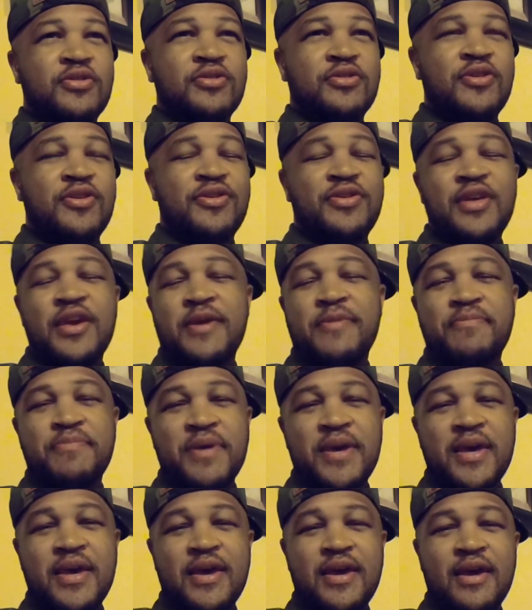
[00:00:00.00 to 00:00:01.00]
think
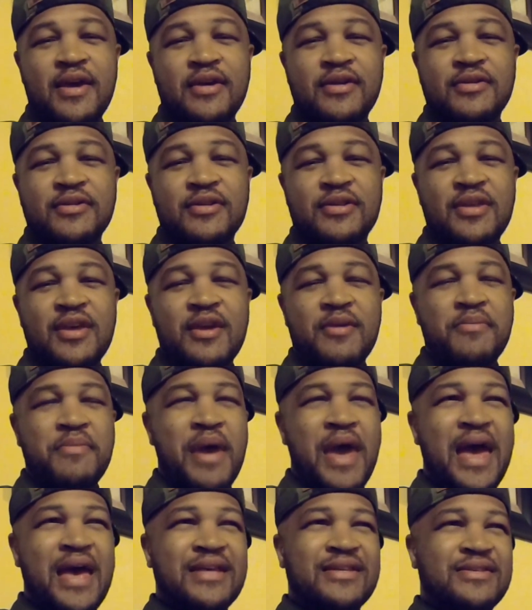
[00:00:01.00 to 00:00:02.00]
big, to think
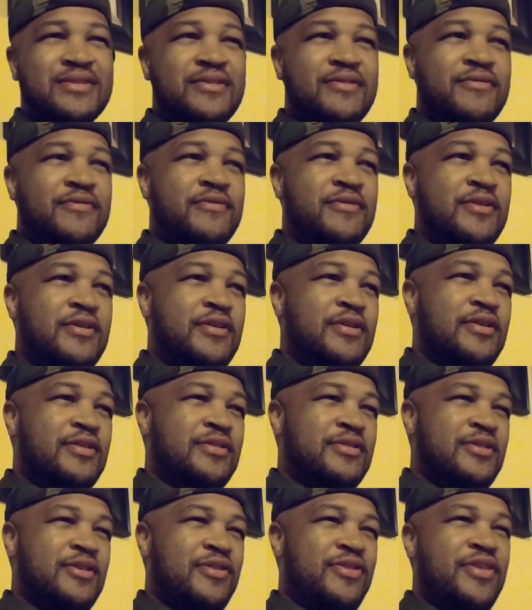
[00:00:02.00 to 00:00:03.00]
massive,
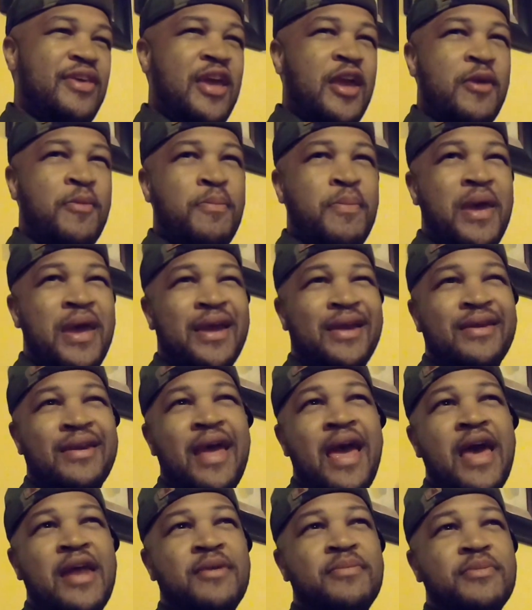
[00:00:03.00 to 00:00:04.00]
to think
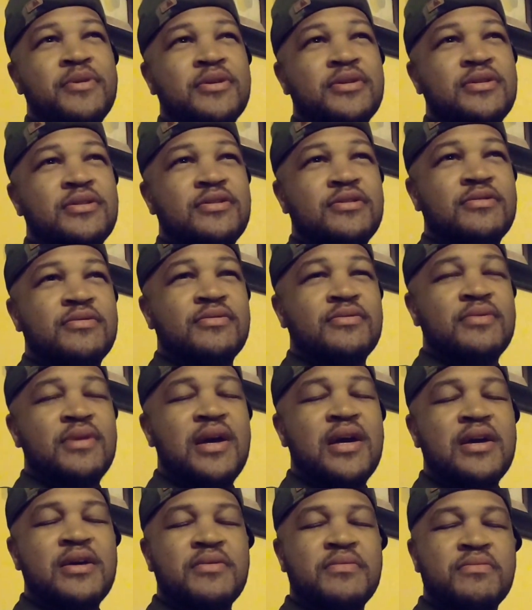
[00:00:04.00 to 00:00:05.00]
magnanimous,
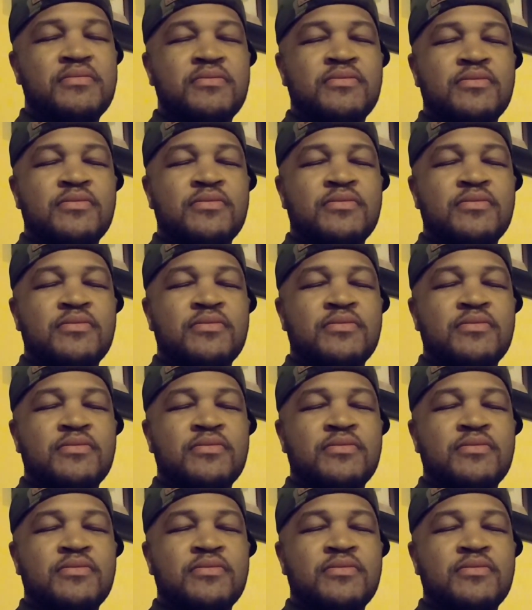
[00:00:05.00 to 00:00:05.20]
right?